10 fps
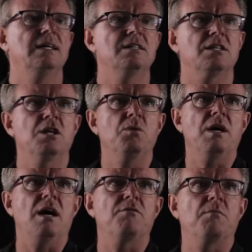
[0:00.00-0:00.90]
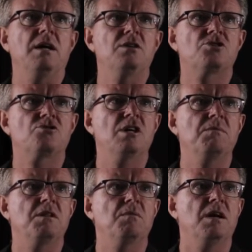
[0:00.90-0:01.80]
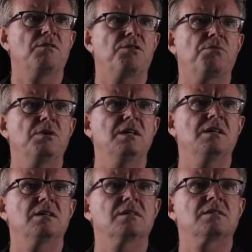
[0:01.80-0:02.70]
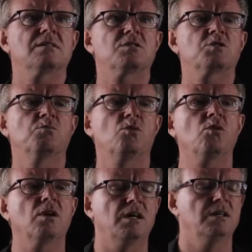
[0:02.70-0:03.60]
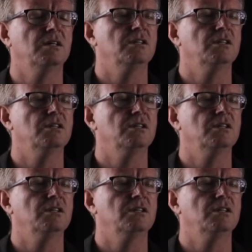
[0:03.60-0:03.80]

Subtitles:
So here we have a main stream and then we have three smaller